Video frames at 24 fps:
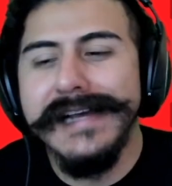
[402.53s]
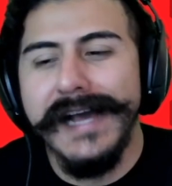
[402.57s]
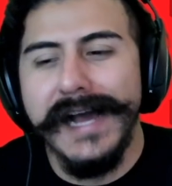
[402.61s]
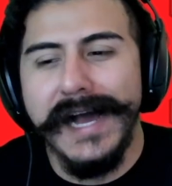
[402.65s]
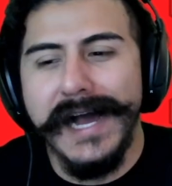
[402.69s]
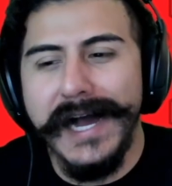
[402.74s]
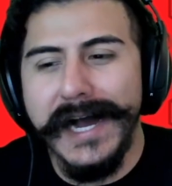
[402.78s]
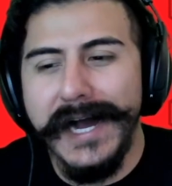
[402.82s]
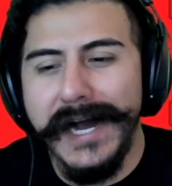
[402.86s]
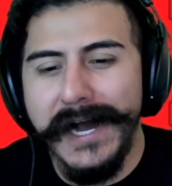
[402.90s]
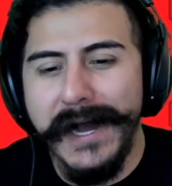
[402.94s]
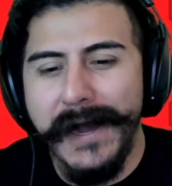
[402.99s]

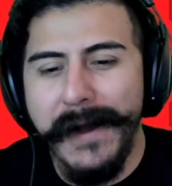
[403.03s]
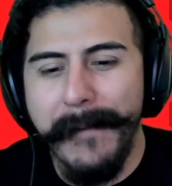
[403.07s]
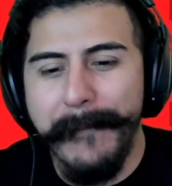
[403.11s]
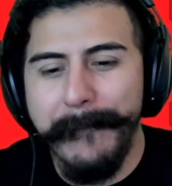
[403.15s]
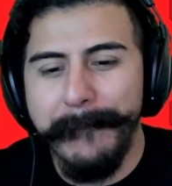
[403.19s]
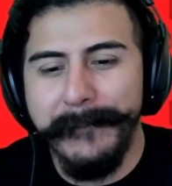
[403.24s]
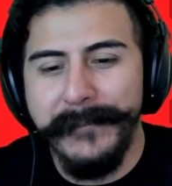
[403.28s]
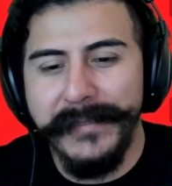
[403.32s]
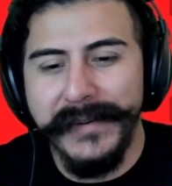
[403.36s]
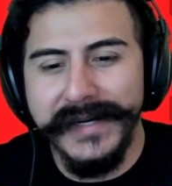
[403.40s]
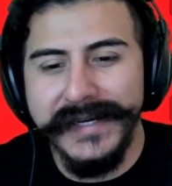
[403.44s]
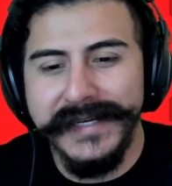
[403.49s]

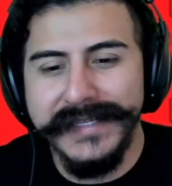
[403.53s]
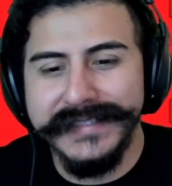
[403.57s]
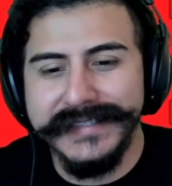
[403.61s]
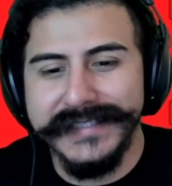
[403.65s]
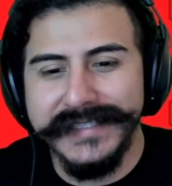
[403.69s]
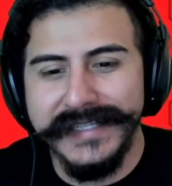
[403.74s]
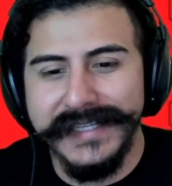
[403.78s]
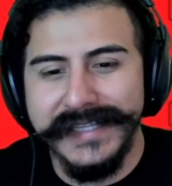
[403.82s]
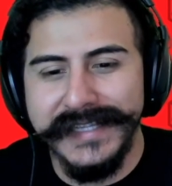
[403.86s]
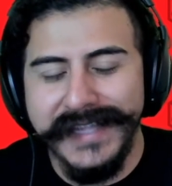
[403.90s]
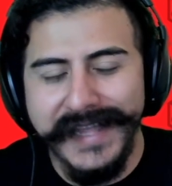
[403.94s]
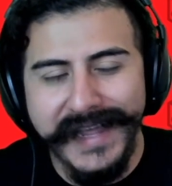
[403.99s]
But
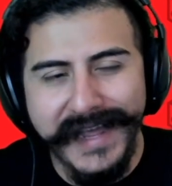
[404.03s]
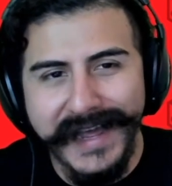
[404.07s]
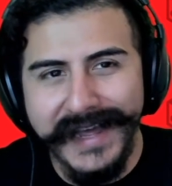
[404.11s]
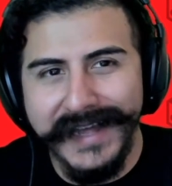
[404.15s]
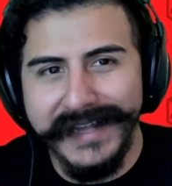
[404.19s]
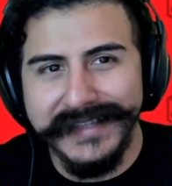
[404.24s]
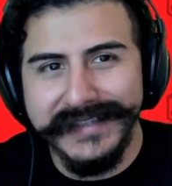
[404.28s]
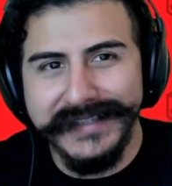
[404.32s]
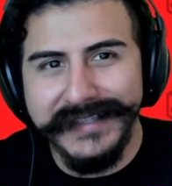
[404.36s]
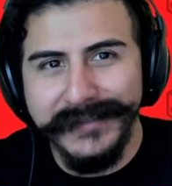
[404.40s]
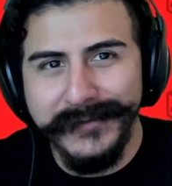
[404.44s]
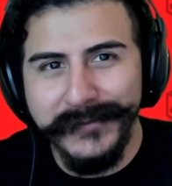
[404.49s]
yeah,
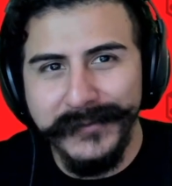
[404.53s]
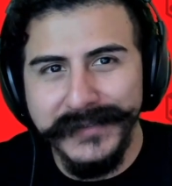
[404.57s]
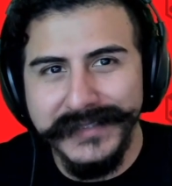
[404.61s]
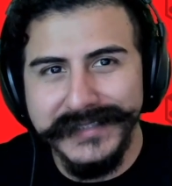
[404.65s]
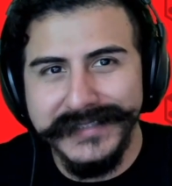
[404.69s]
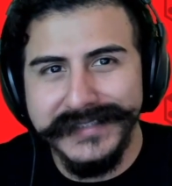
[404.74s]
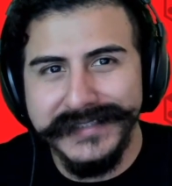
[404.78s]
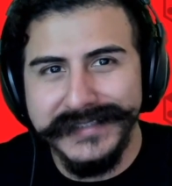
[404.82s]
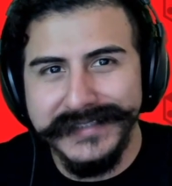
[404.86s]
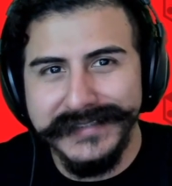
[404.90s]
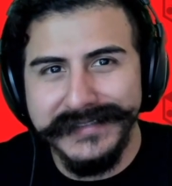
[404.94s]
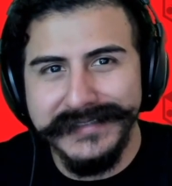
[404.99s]
this
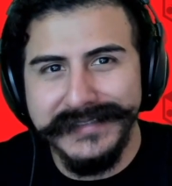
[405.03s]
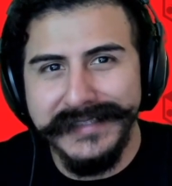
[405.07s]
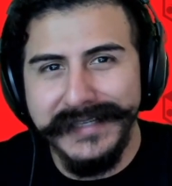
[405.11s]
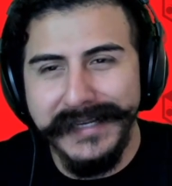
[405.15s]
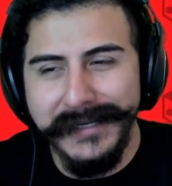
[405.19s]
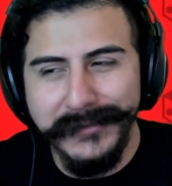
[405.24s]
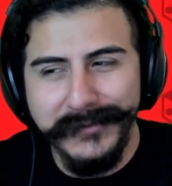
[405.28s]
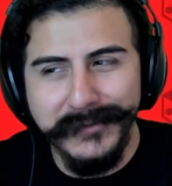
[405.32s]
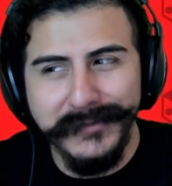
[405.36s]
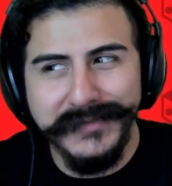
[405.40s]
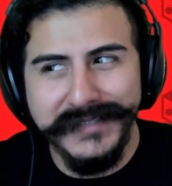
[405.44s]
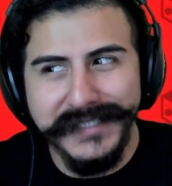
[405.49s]
was
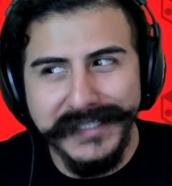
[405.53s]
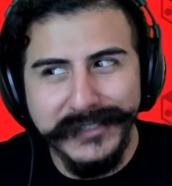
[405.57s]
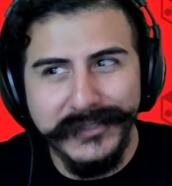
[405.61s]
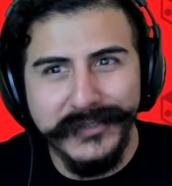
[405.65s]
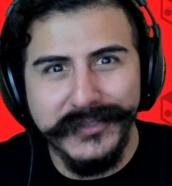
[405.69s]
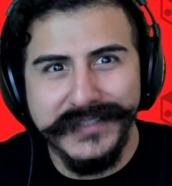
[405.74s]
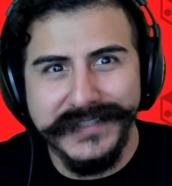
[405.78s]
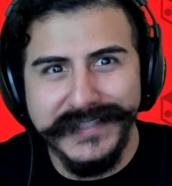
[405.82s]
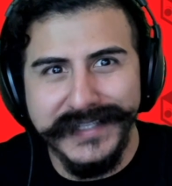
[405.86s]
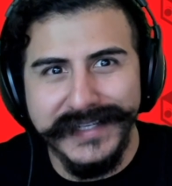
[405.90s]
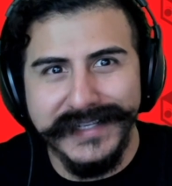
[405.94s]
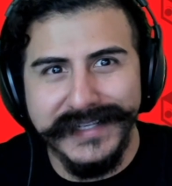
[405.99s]

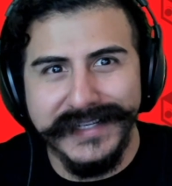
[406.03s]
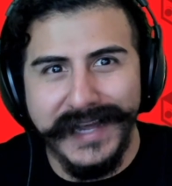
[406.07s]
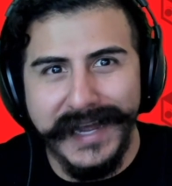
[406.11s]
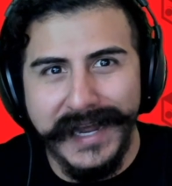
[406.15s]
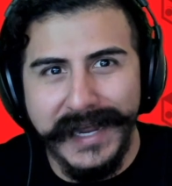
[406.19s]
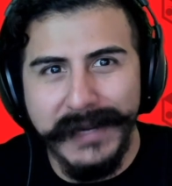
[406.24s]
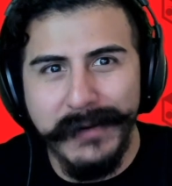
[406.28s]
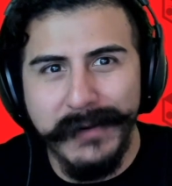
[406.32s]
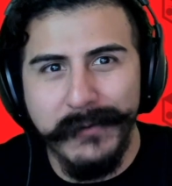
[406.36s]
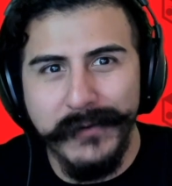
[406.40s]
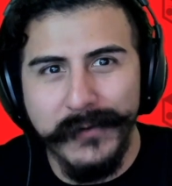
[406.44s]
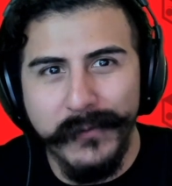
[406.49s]
interesting.
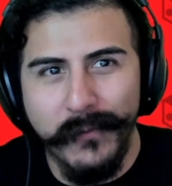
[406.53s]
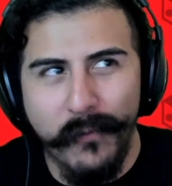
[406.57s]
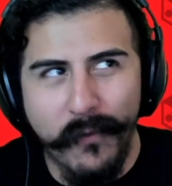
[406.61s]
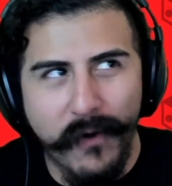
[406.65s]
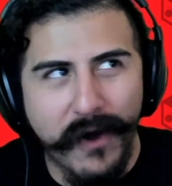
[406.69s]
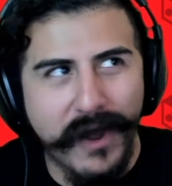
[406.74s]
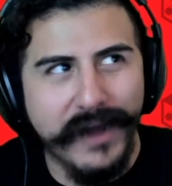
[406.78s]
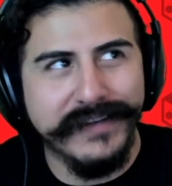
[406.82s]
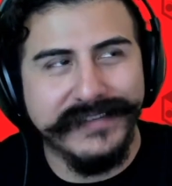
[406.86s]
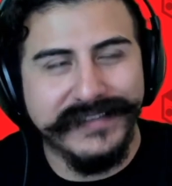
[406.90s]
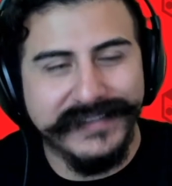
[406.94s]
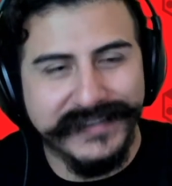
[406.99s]
I would
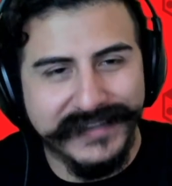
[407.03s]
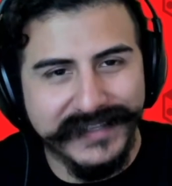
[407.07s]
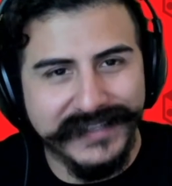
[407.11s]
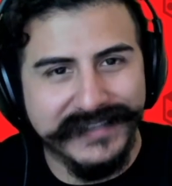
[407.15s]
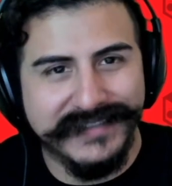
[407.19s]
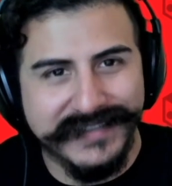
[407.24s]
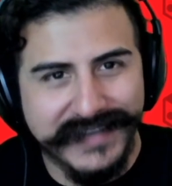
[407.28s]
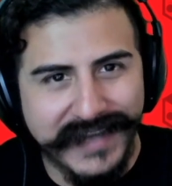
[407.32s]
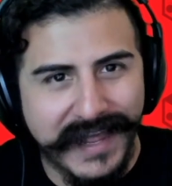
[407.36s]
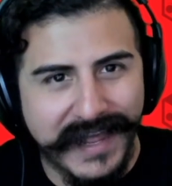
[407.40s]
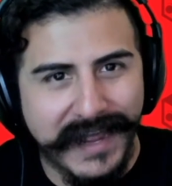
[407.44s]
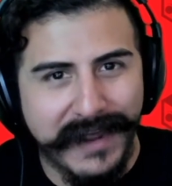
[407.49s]
watch
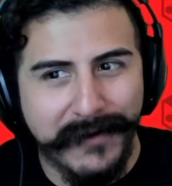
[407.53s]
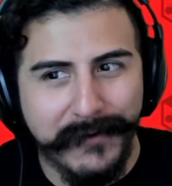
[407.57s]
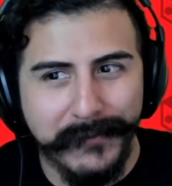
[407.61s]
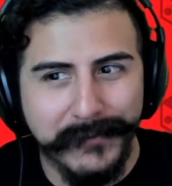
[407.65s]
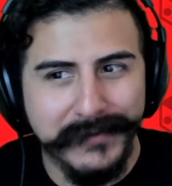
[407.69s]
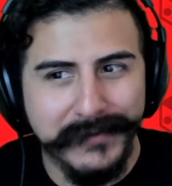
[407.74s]
this now.